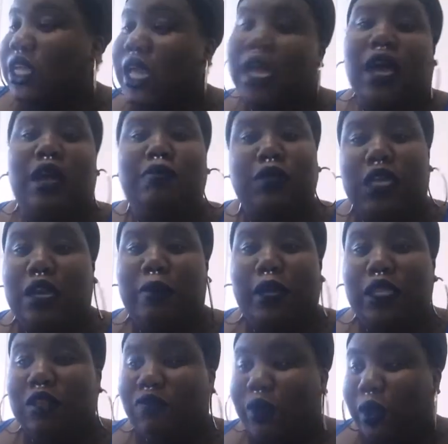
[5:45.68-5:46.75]
Like, I'm trying to
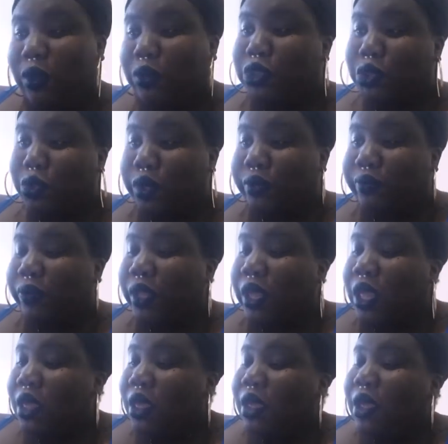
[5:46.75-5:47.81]
make this video short.
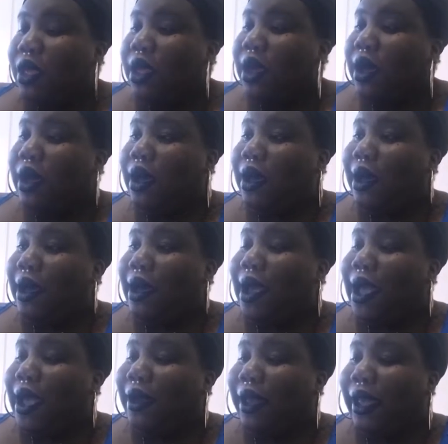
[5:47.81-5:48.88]
Uh,
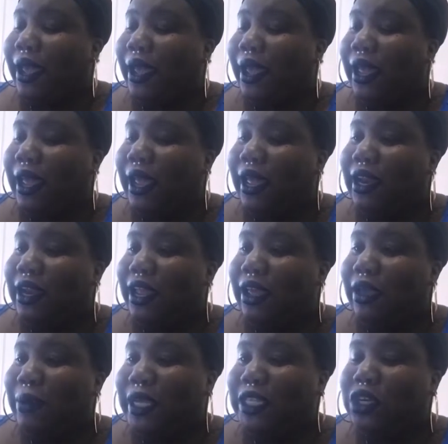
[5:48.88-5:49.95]
okay, and
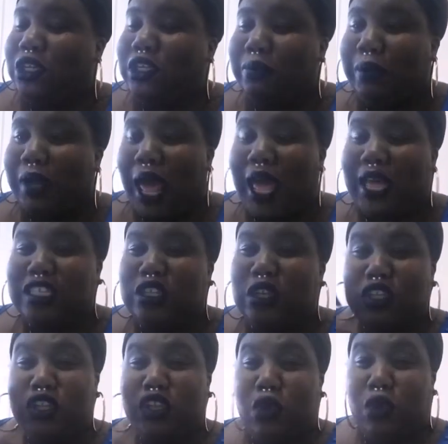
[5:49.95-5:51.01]
in my search of blacks,
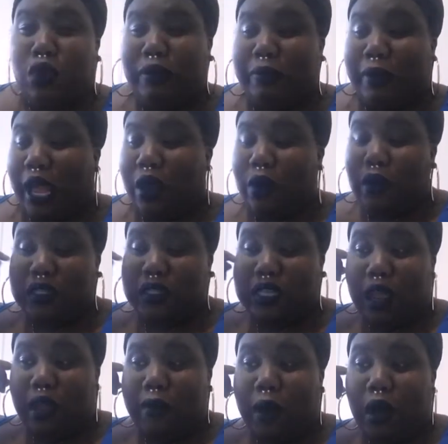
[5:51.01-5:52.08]
those are the only black ones
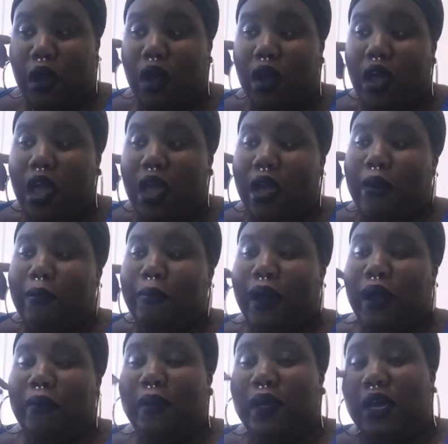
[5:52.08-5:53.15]
that I bought.
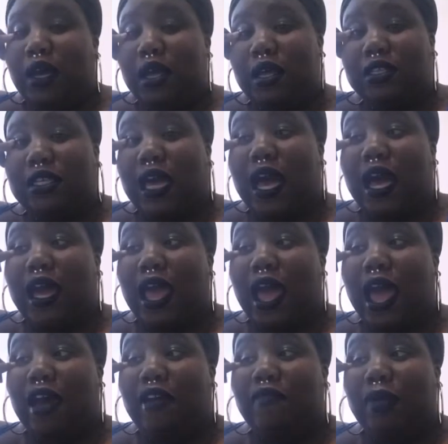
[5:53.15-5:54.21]
But because I
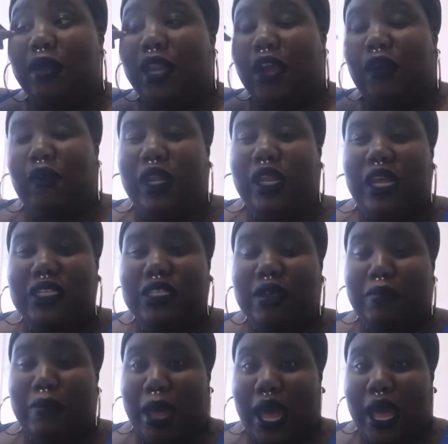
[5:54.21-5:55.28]
have been like really
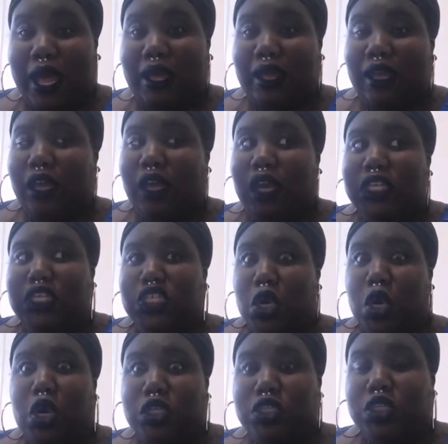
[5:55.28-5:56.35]
into matte and
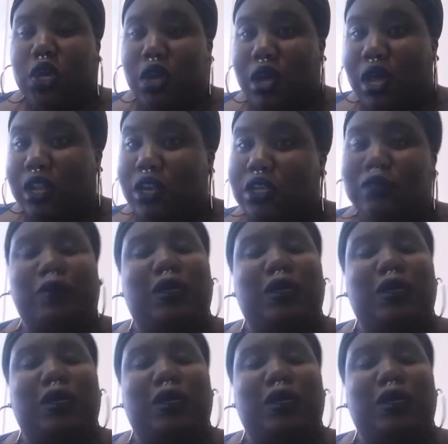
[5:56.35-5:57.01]
dark, dark colors